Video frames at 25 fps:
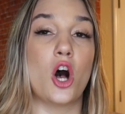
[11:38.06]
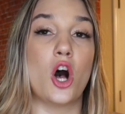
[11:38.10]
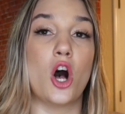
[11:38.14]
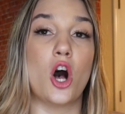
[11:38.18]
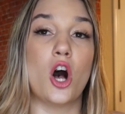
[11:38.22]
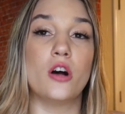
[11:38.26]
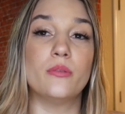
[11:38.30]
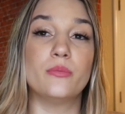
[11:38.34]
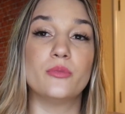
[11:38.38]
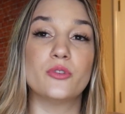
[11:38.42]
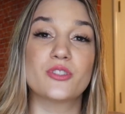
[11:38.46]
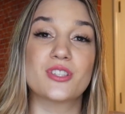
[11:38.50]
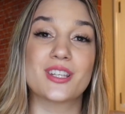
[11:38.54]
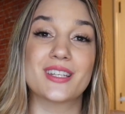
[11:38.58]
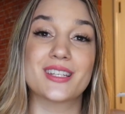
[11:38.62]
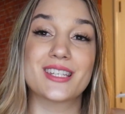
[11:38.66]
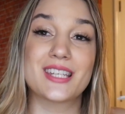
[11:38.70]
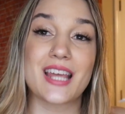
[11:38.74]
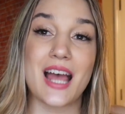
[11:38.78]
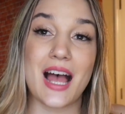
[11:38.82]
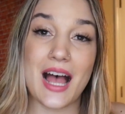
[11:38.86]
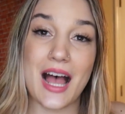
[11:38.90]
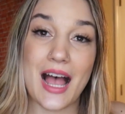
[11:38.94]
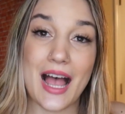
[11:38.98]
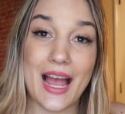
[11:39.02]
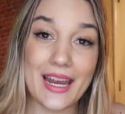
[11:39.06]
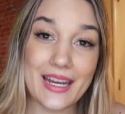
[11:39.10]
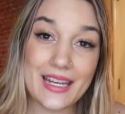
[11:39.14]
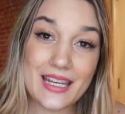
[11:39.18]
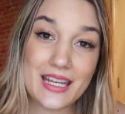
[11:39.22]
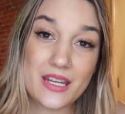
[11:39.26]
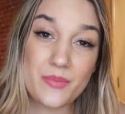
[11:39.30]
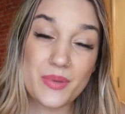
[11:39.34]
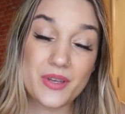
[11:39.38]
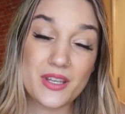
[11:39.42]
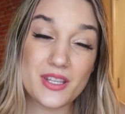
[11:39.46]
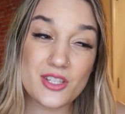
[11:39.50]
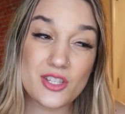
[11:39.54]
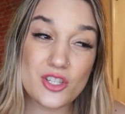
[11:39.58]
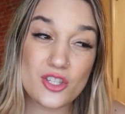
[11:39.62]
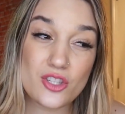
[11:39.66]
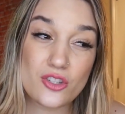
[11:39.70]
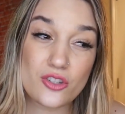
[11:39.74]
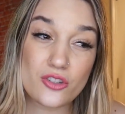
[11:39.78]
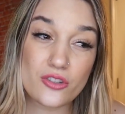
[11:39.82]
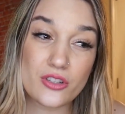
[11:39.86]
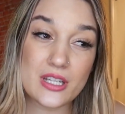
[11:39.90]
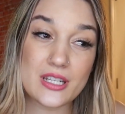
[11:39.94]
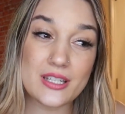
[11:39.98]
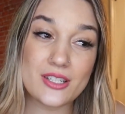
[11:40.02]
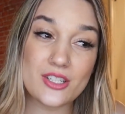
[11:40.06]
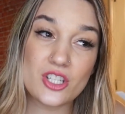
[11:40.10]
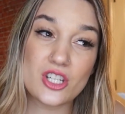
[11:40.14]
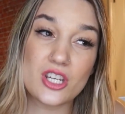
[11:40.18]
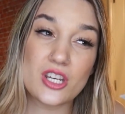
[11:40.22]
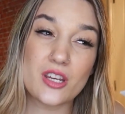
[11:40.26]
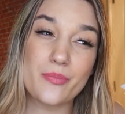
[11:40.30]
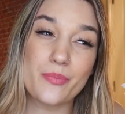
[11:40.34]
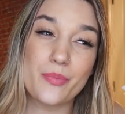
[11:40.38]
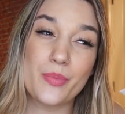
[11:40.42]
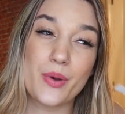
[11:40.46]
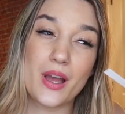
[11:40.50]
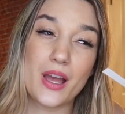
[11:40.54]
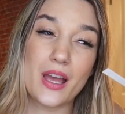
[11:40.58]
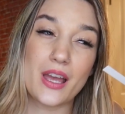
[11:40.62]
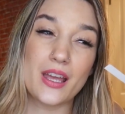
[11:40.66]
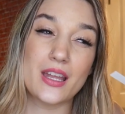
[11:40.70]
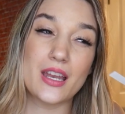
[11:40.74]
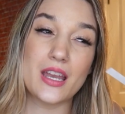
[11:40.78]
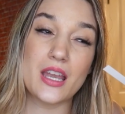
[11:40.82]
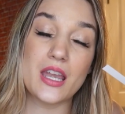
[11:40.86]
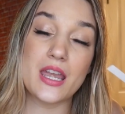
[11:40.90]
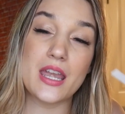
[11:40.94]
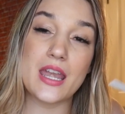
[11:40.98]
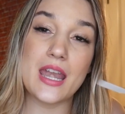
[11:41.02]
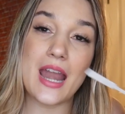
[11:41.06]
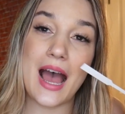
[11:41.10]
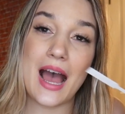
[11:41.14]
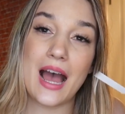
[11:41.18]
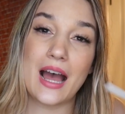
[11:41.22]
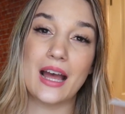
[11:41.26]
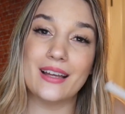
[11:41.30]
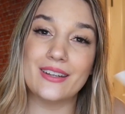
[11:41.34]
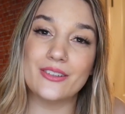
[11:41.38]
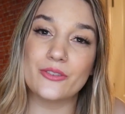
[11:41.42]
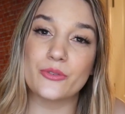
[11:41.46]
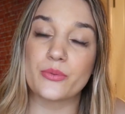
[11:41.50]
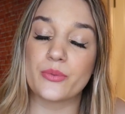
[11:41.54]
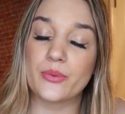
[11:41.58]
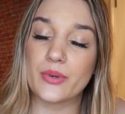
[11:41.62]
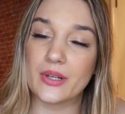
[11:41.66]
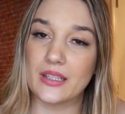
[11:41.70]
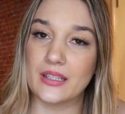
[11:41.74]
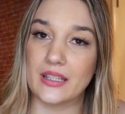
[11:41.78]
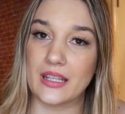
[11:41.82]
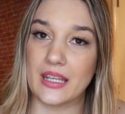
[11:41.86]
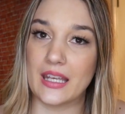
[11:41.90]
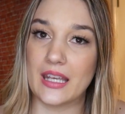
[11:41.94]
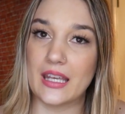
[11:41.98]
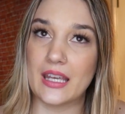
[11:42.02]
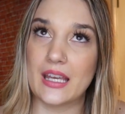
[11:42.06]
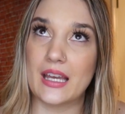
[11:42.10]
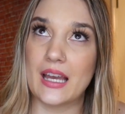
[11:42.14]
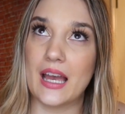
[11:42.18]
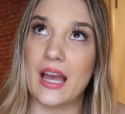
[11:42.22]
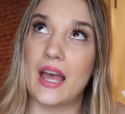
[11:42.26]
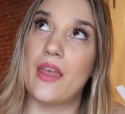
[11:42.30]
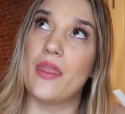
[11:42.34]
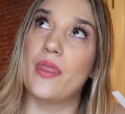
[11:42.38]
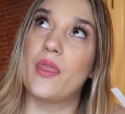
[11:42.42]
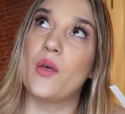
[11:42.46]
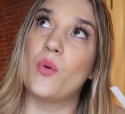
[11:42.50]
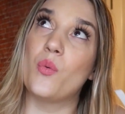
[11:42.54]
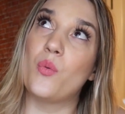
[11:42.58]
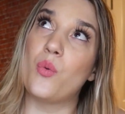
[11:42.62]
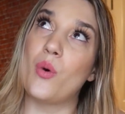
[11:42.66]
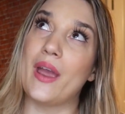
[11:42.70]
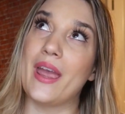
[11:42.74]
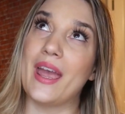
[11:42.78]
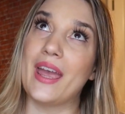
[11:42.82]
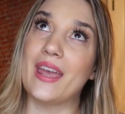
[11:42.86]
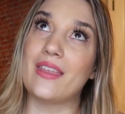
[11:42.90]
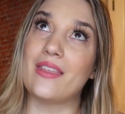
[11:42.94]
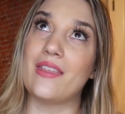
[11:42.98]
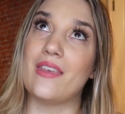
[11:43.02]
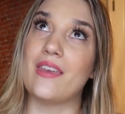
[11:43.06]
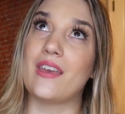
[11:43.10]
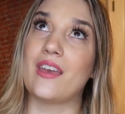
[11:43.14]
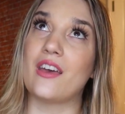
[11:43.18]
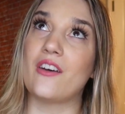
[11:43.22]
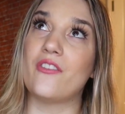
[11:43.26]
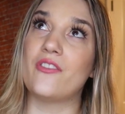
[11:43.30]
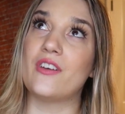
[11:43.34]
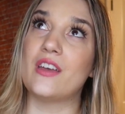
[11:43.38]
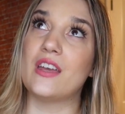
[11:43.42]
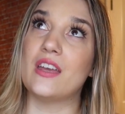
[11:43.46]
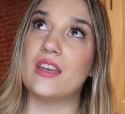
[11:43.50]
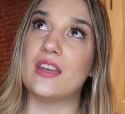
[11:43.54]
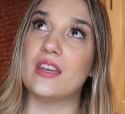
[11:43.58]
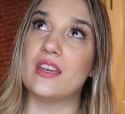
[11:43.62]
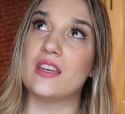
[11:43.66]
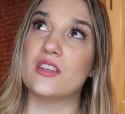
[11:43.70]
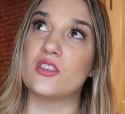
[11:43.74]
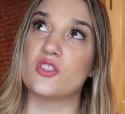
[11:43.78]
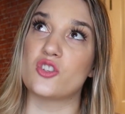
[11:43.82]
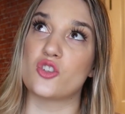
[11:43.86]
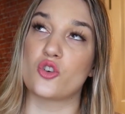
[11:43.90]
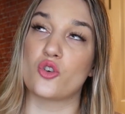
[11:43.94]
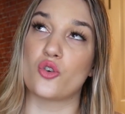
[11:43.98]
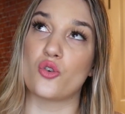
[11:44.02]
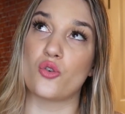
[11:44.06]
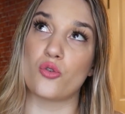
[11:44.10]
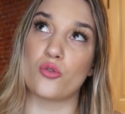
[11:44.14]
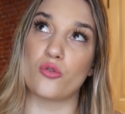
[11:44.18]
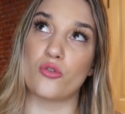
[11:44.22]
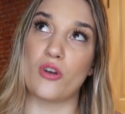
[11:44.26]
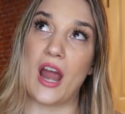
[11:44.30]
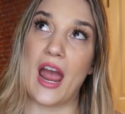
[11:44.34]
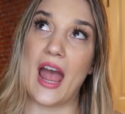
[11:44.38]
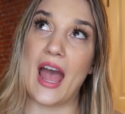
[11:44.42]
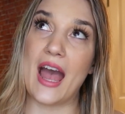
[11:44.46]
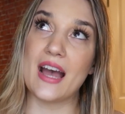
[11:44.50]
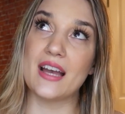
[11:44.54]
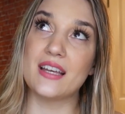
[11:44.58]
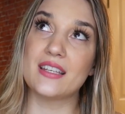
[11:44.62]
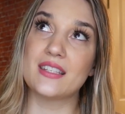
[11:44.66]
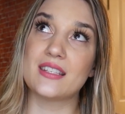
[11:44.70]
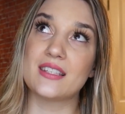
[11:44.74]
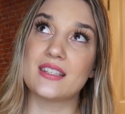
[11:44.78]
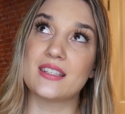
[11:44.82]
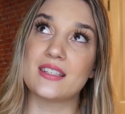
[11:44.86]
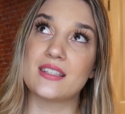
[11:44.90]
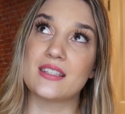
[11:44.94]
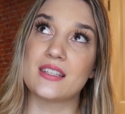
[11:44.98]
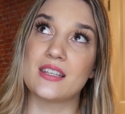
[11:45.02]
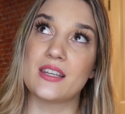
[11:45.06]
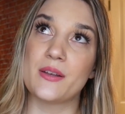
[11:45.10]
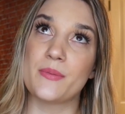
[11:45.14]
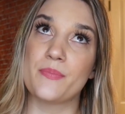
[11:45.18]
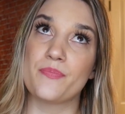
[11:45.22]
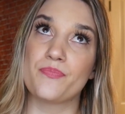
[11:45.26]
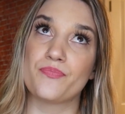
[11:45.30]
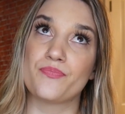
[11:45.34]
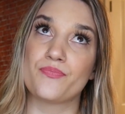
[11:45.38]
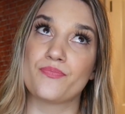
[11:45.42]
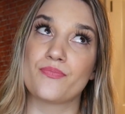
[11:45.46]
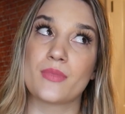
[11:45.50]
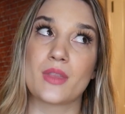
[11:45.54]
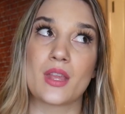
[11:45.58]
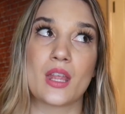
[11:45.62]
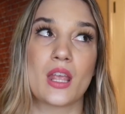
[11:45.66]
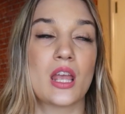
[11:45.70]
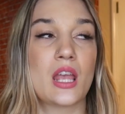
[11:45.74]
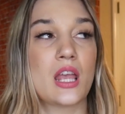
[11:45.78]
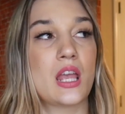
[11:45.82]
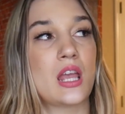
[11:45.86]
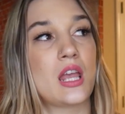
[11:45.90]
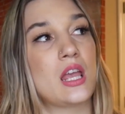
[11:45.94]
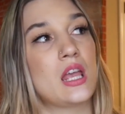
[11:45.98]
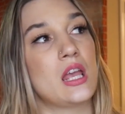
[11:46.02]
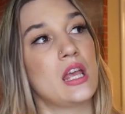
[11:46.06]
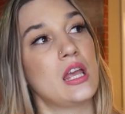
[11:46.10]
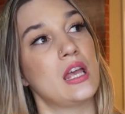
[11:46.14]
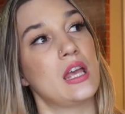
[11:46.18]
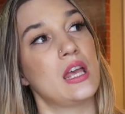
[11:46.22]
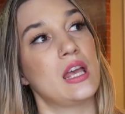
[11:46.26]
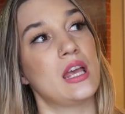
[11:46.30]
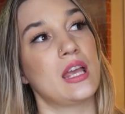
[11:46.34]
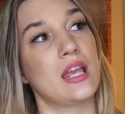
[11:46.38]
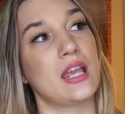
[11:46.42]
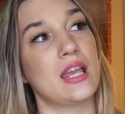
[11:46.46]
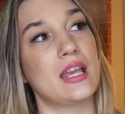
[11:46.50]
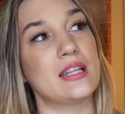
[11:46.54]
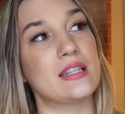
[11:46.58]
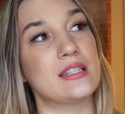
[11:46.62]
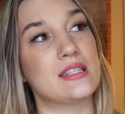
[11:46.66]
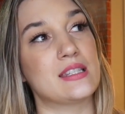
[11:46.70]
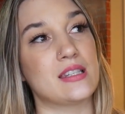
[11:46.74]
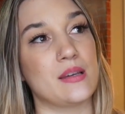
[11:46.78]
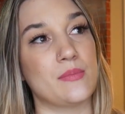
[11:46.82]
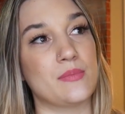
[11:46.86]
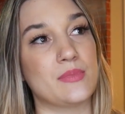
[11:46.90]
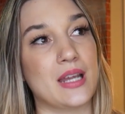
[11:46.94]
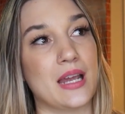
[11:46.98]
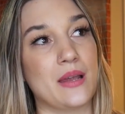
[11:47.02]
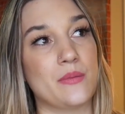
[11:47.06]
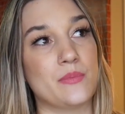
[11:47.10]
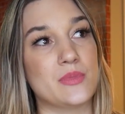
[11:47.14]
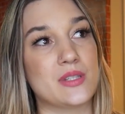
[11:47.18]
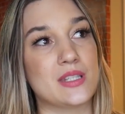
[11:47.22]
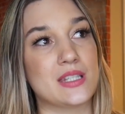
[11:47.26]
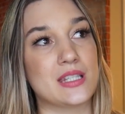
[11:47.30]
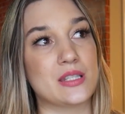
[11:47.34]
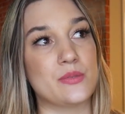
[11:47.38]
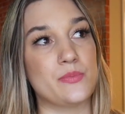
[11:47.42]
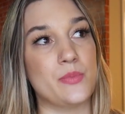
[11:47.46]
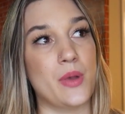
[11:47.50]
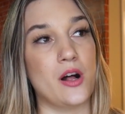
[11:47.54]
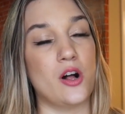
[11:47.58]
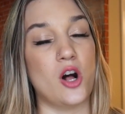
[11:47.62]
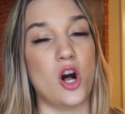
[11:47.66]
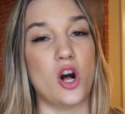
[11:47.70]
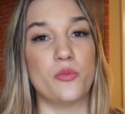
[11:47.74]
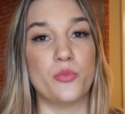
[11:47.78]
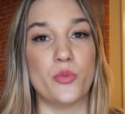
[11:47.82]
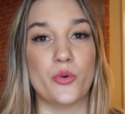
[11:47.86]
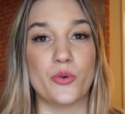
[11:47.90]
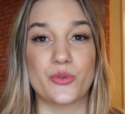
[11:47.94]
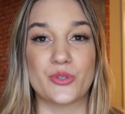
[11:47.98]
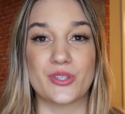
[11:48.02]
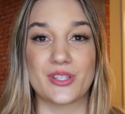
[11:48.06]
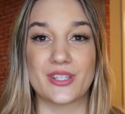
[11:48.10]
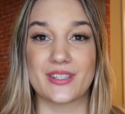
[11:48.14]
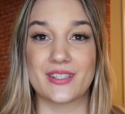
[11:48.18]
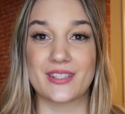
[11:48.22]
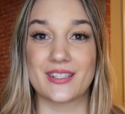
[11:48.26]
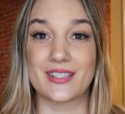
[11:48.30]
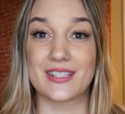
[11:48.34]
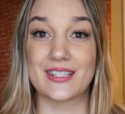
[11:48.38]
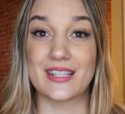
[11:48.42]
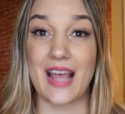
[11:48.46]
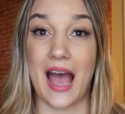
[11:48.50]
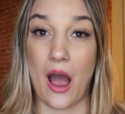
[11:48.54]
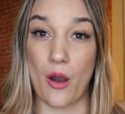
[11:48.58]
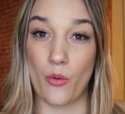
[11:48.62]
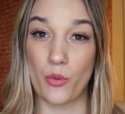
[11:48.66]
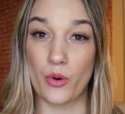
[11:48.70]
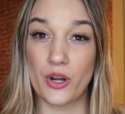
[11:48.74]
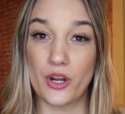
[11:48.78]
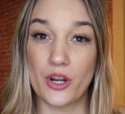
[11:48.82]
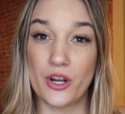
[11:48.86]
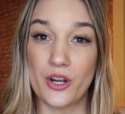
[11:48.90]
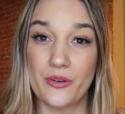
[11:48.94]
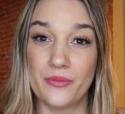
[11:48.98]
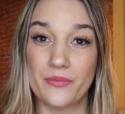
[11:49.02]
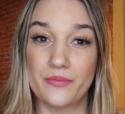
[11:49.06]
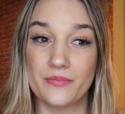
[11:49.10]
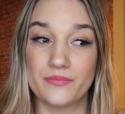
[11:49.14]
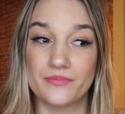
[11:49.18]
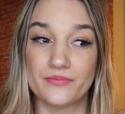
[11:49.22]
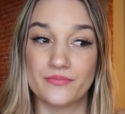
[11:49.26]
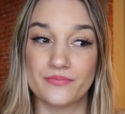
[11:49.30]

almost a tiny bit screechy, but not really. The way I think of it is grass can sometimes smell almost sour.